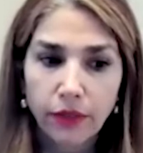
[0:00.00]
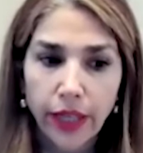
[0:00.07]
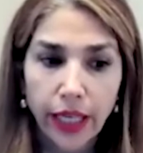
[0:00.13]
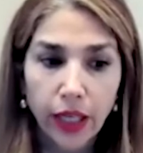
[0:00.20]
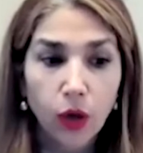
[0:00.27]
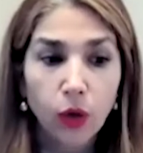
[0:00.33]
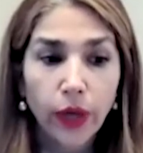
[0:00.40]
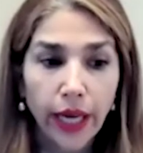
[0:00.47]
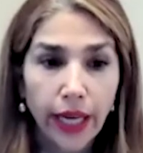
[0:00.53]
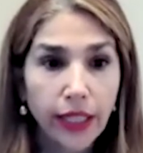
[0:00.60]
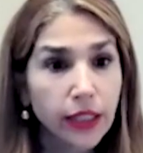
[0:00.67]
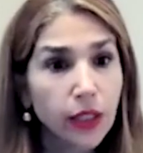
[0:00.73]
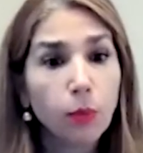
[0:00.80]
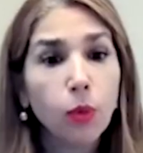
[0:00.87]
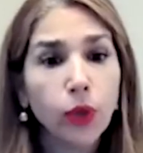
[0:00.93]
of like, okay,
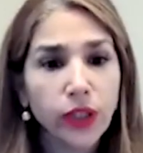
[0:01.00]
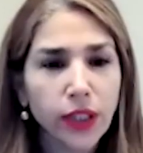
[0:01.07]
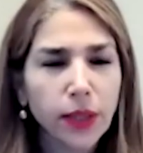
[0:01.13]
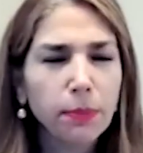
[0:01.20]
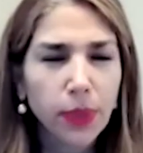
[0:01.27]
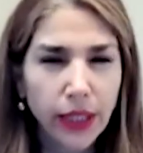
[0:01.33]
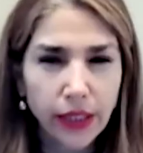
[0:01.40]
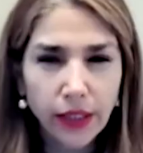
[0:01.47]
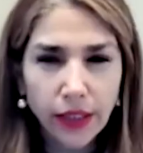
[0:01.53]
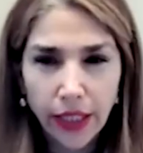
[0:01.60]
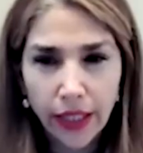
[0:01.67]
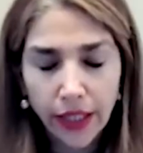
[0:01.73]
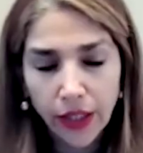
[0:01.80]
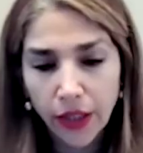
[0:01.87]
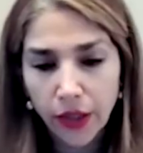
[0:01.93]
it's all more
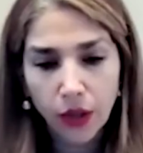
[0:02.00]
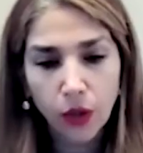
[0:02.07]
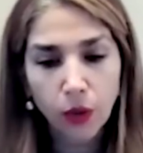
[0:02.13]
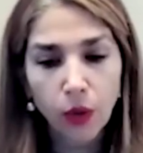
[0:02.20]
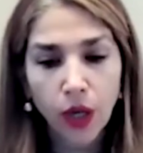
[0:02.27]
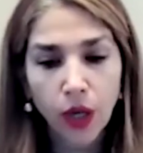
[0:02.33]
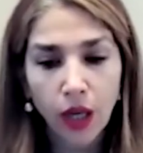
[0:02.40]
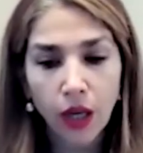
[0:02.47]
simplistic, you know,